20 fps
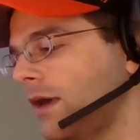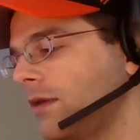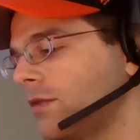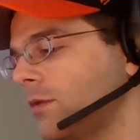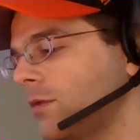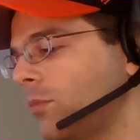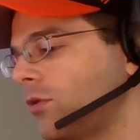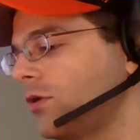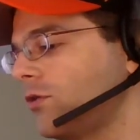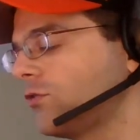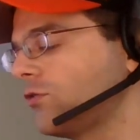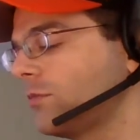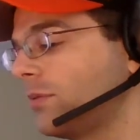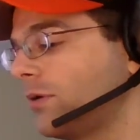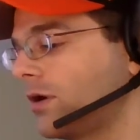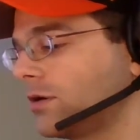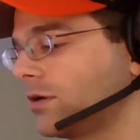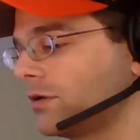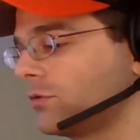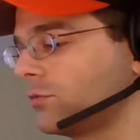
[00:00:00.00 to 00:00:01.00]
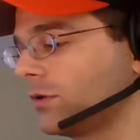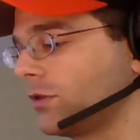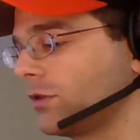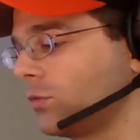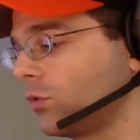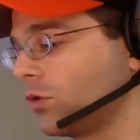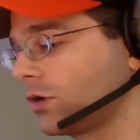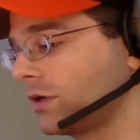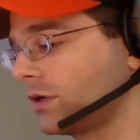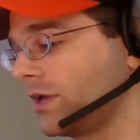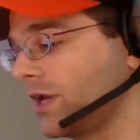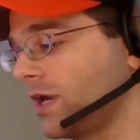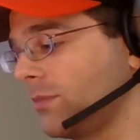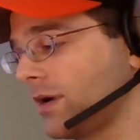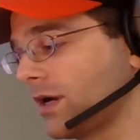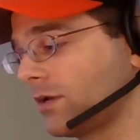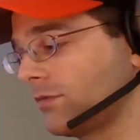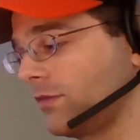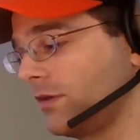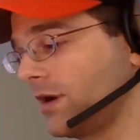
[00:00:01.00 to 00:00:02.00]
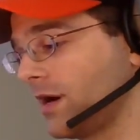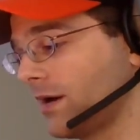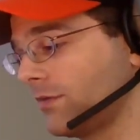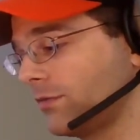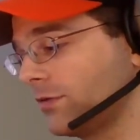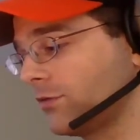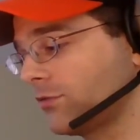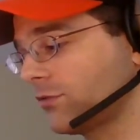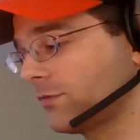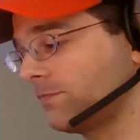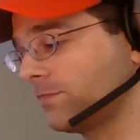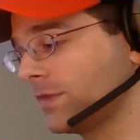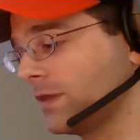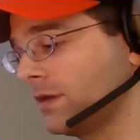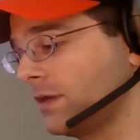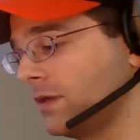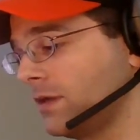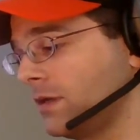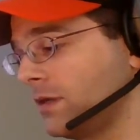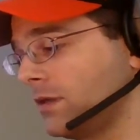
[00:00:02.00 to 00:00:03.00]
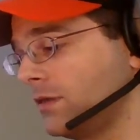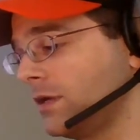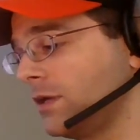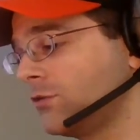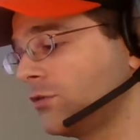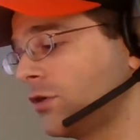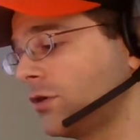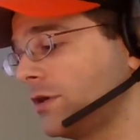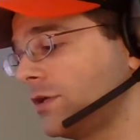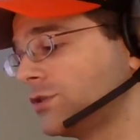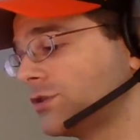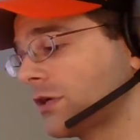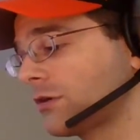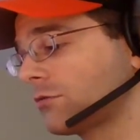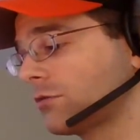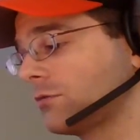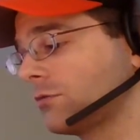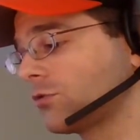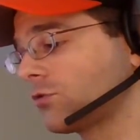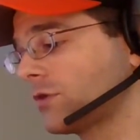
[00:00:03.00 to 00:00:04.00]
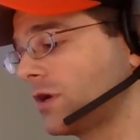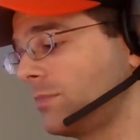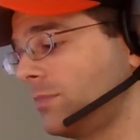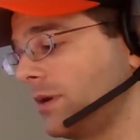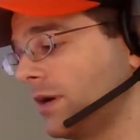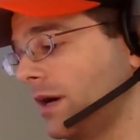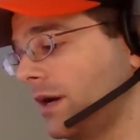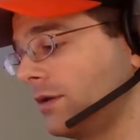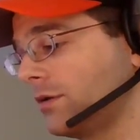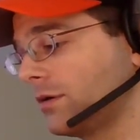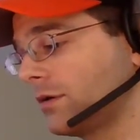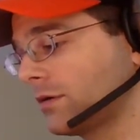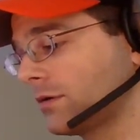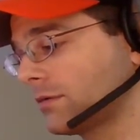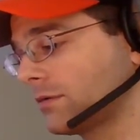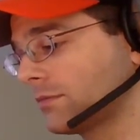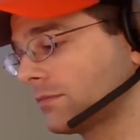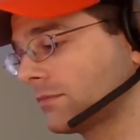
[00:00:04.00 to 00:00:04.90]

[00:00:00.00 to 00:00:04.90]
The boys departed when the warden came out of the office. The attorney general was right behind her.